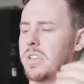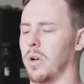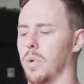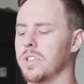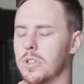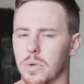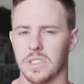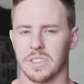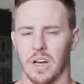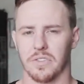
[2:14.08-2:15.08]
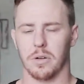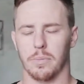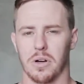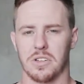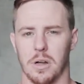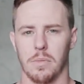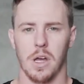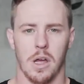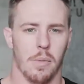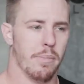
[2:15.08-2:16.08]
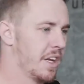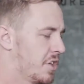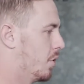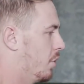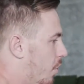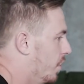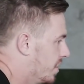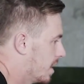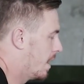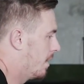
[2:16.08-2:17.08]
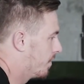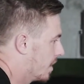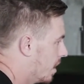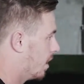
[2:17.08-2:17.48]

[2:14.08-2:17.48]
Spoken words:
So when you're doing this half-turn box jump, make sure that when you come up,